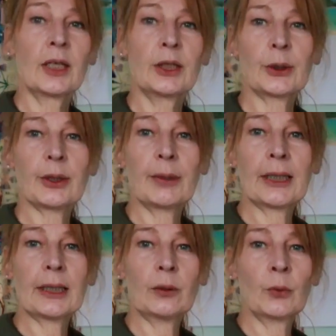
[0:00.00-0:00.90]
You can
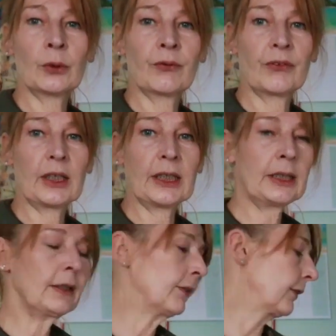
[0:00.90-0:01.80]
make it in one of
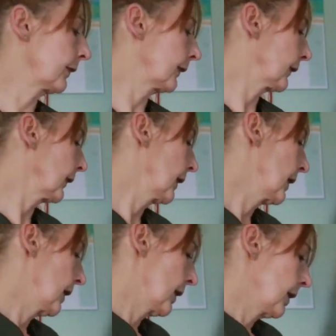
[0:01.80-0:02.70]
these.
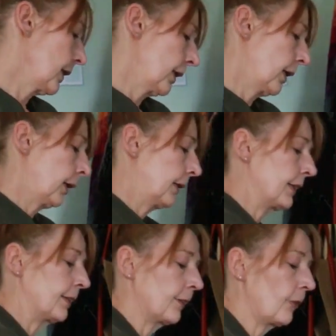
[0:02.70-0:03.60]

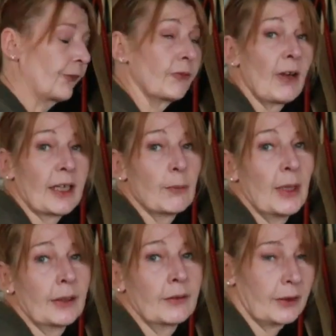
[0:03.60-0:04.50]
This is often
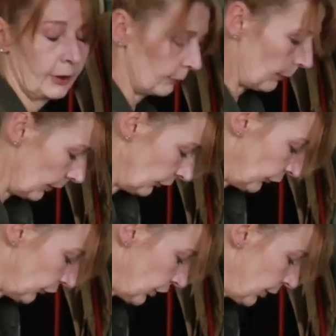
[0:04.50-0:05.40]
recommended, but I'll
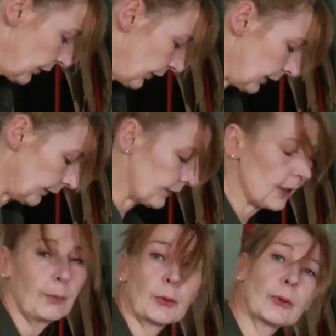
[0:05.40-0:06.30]
just show you this that
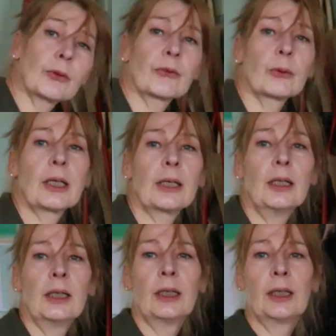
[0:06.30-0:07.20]
I bought as well.
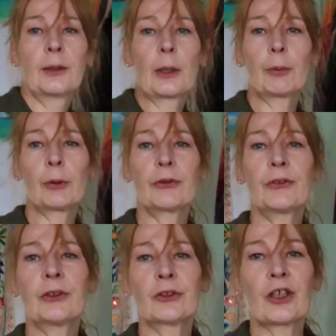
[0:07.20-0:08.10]
Now I bought this
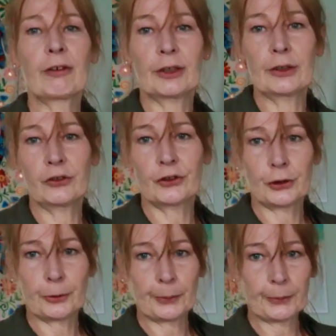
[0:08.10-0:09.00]
in a charity
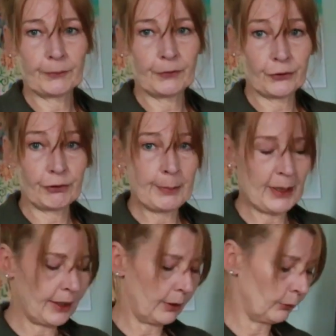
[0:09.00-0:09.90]
shop for
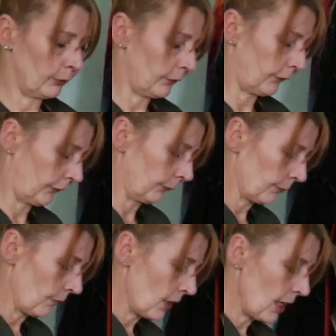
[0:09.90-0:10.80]
£3,
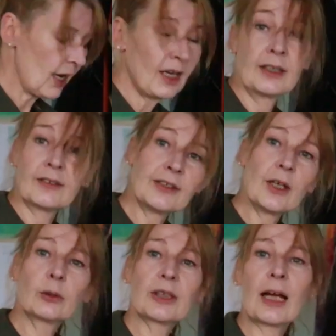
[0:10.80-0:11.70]
and it's an
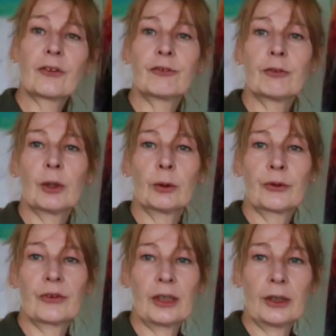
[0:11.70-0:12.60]
old casserole
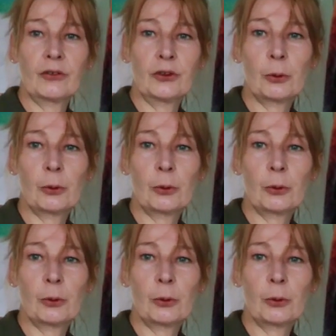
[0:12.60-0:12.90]
dish.